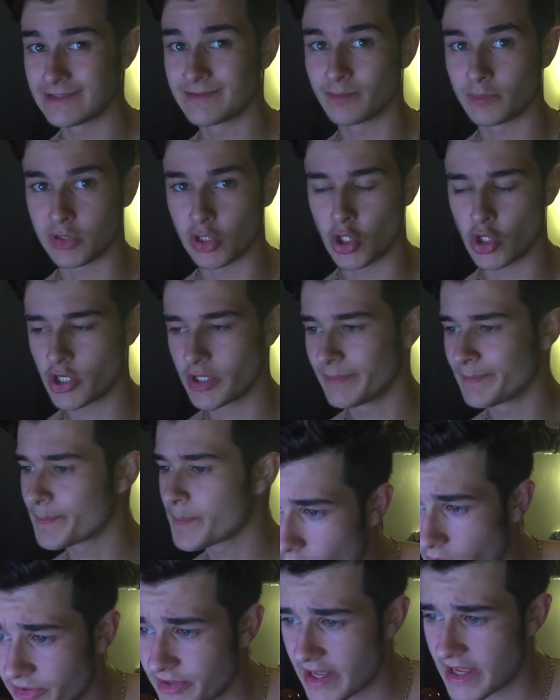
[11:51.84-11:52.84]
Plug.
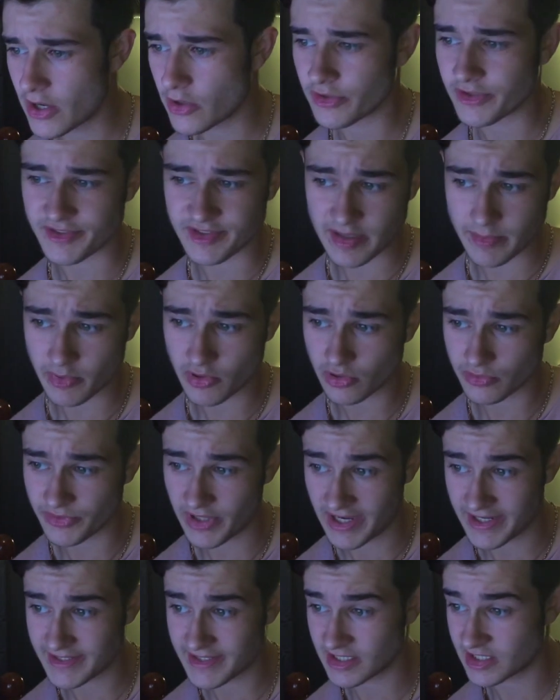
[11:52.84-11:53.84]
One day on a typical
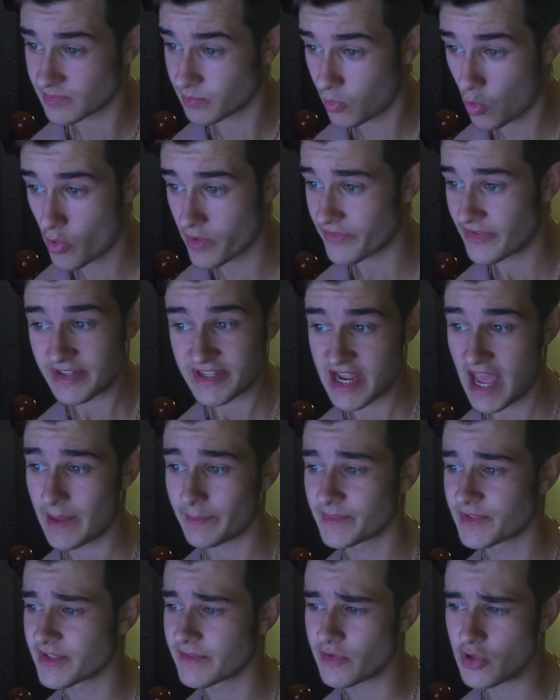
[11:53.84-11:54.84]
night exploring the
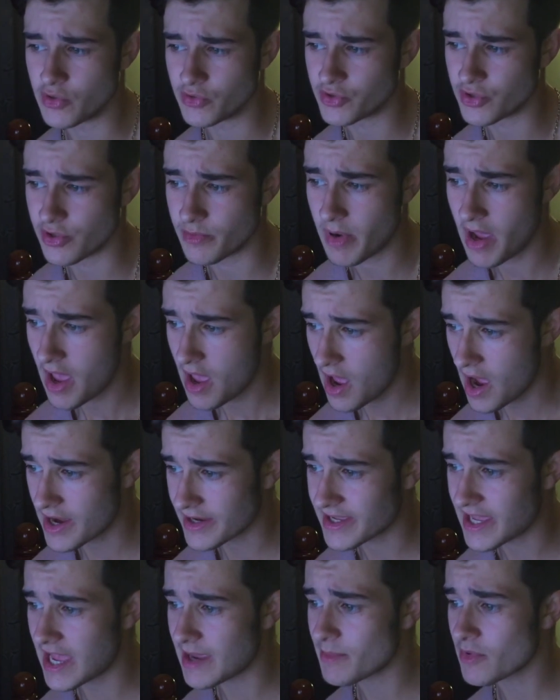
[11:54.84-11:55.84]
depths of YouTube, I
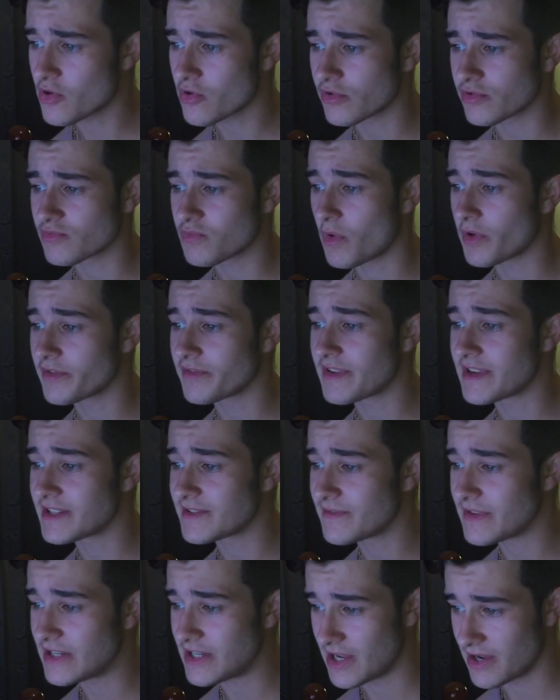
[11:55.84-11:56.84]
came across one of his
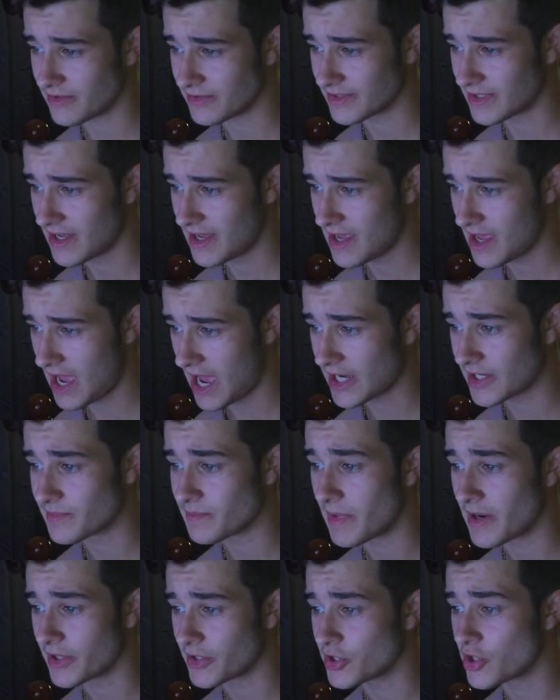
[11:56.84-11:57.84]
videos and
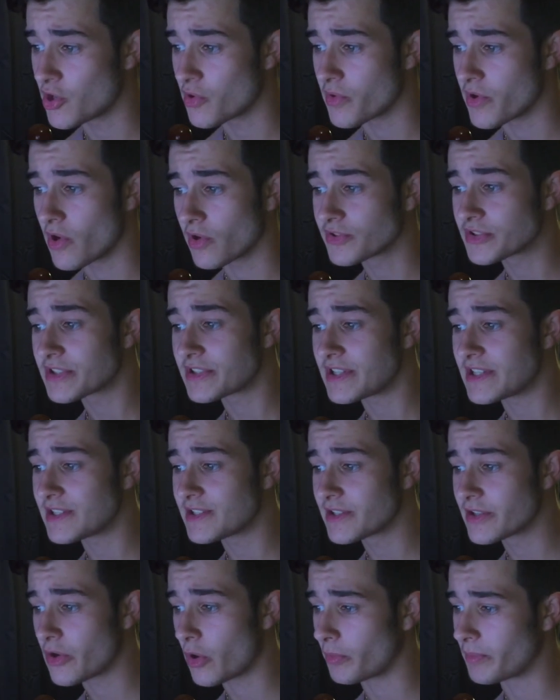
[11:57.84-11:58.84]
my
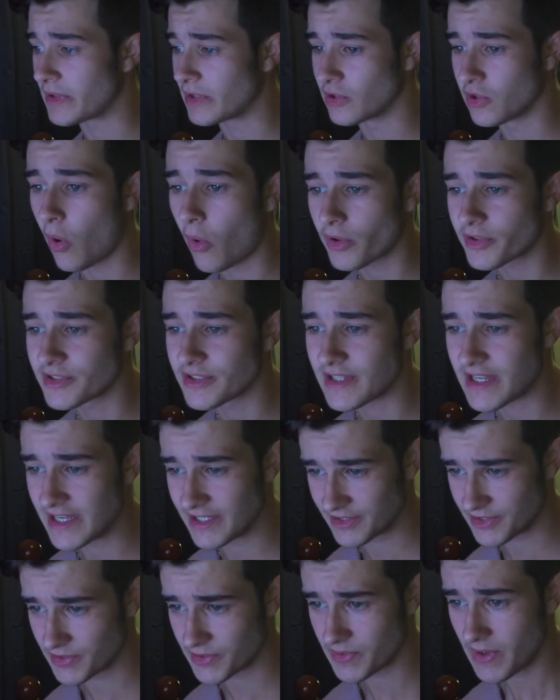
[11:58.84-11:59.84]
curiosities got me locked
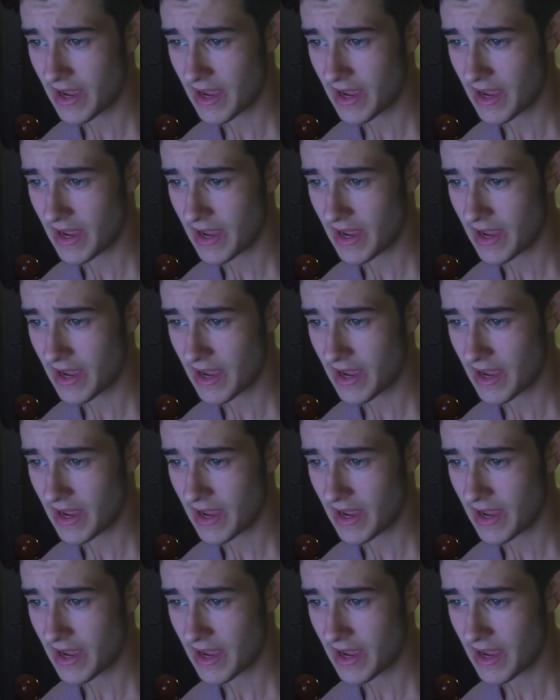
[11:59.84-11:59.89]
into